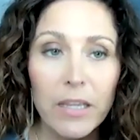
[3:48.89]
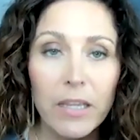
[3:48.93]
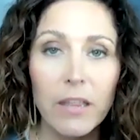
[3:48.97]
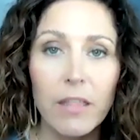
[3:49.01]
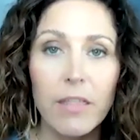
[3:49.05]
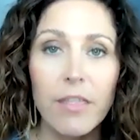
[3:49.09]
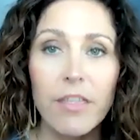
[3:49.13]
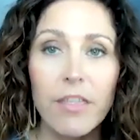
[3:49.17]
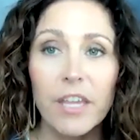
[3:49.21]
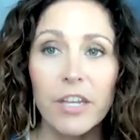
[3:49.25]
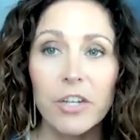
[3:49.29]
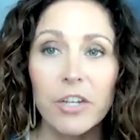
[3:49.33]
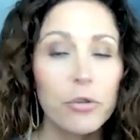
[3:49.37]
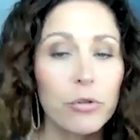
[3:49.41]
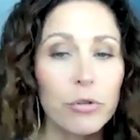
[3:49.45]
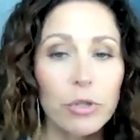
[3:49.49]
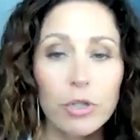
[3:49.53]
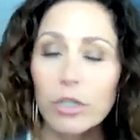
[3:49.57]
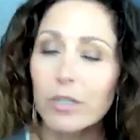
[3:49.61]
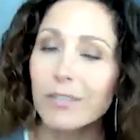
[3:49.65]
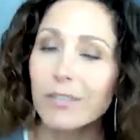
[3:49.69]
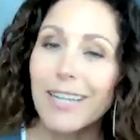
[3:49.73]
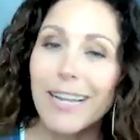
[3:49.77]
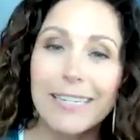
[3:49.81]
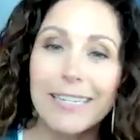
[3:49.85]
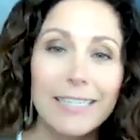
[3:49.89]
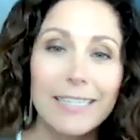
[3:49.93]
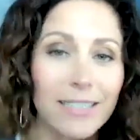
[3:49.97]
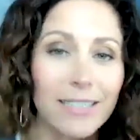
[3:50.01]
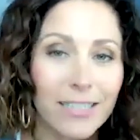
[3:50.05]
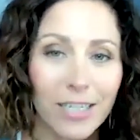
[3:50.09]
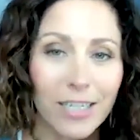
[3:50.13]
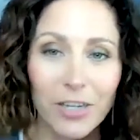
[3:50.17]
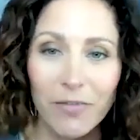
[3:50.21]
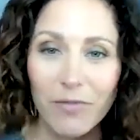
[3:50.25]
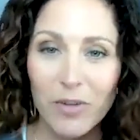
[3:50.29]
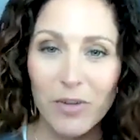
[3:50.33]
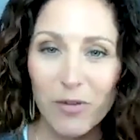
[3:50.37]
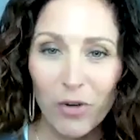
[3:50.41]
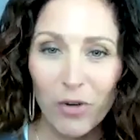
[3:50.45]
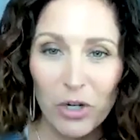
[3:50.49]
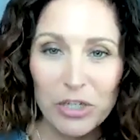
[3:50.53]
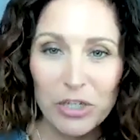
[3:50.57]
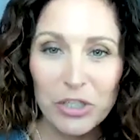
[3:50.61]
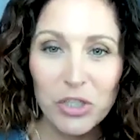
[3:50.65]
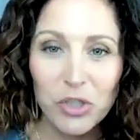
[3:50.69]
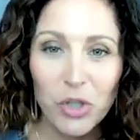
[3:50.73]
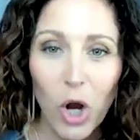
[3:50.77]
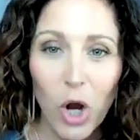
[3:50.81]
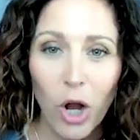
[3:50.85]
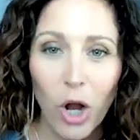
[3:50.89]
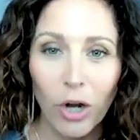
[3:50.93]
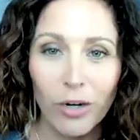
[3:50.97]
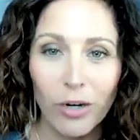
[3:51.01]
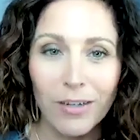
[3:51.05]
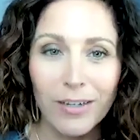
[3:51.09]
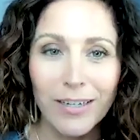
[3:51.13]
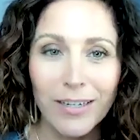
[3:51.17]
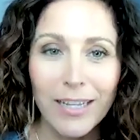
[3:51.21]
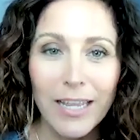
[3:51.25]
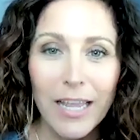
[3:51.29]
then your lookalike isn't going to be very strong.